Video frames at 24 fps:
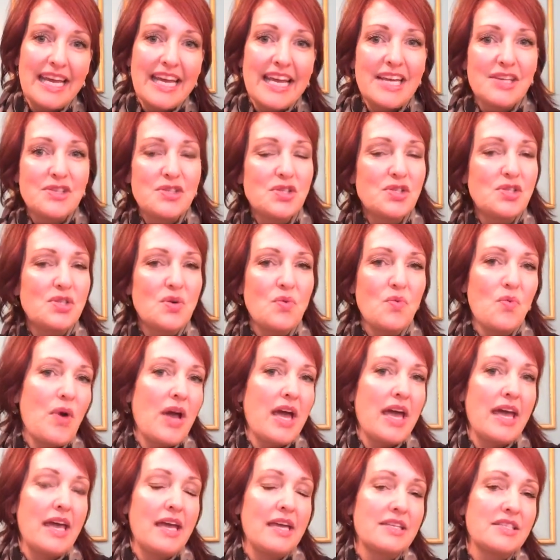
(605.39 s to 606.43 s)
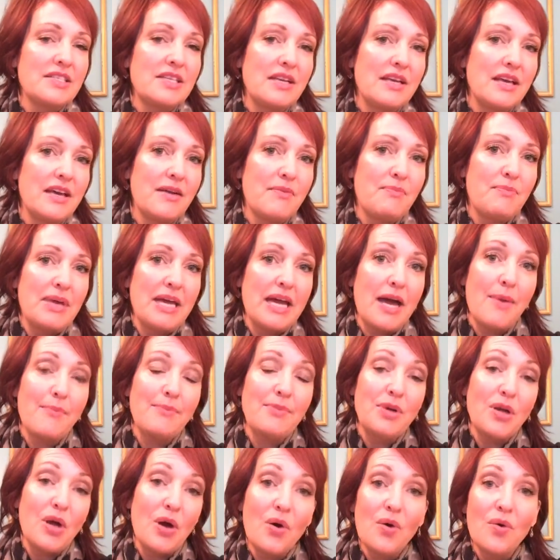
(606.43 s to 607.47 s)
It's just a way to
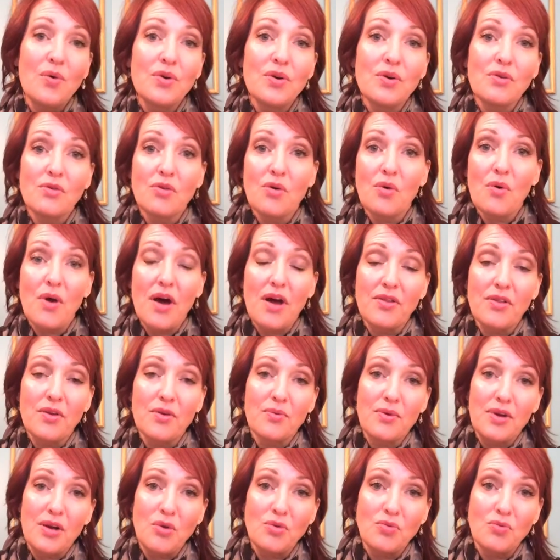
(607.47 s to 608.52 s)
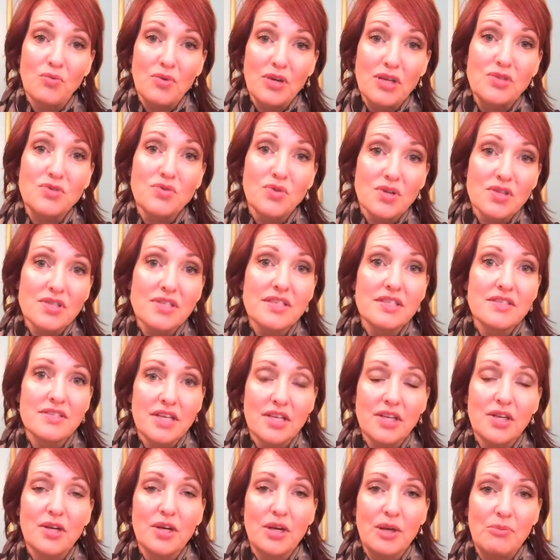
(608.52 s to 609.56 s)
become known or know other re- resources
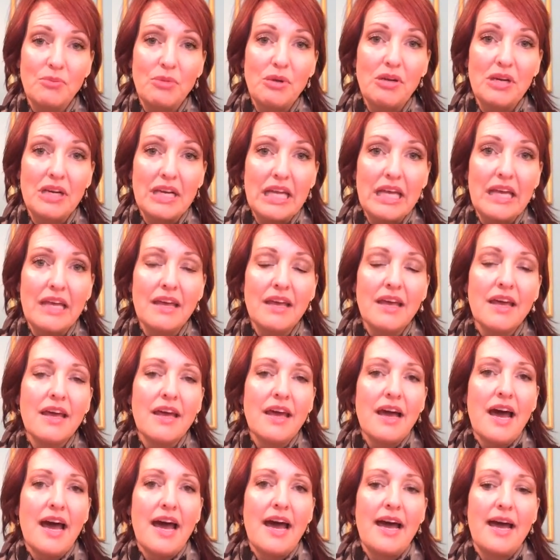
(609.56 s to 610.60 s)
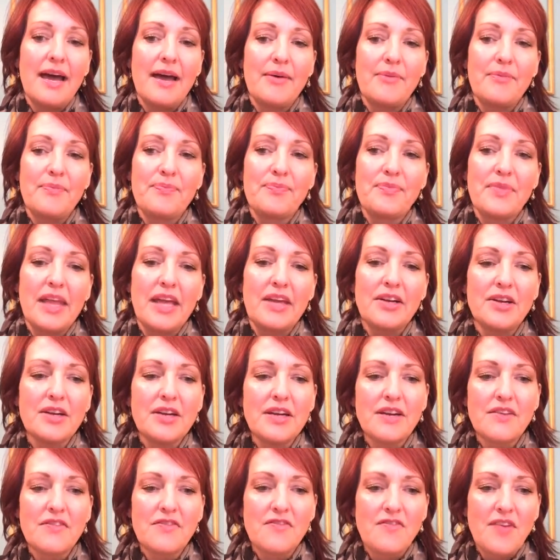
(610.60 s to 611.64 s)
in your community. Um, and you're
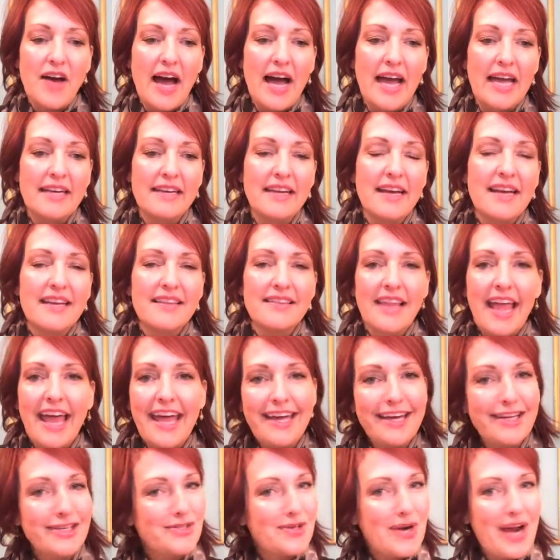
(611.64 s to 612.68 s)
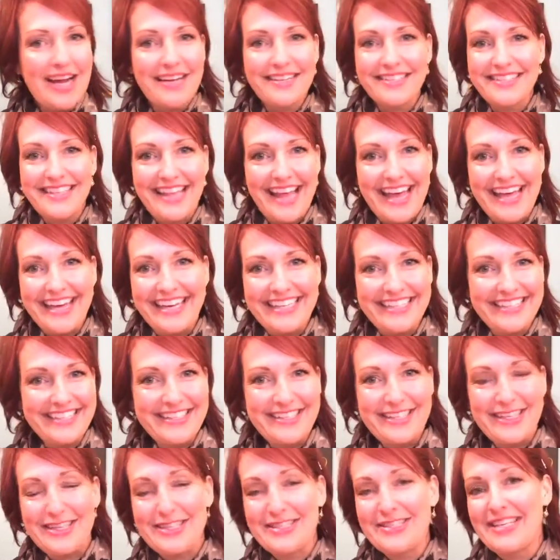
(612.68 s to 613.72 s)
going to find like attracts like.
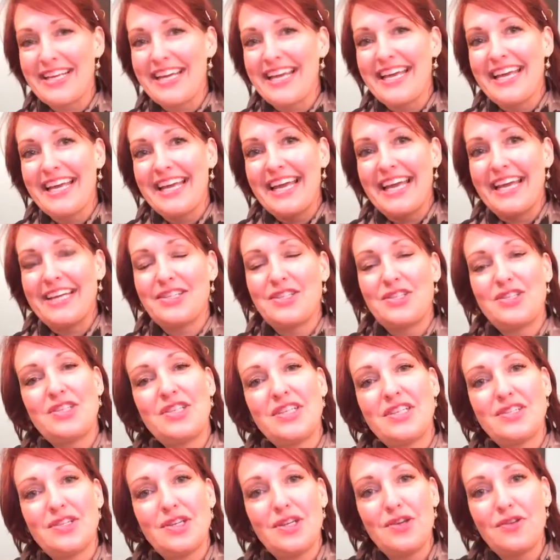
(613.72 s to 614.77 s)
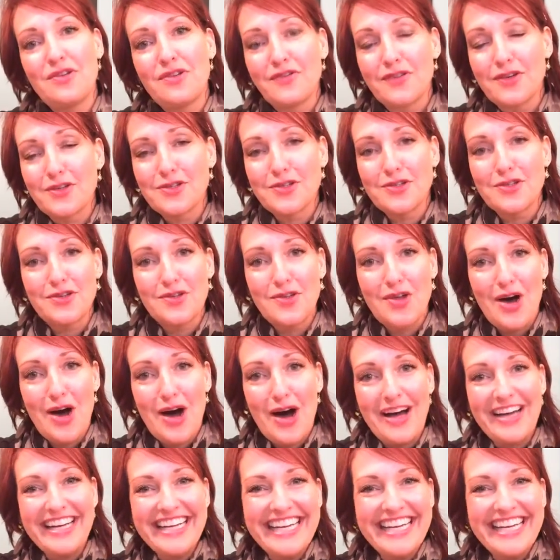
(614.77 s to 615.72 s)
There's, it's just a universal law.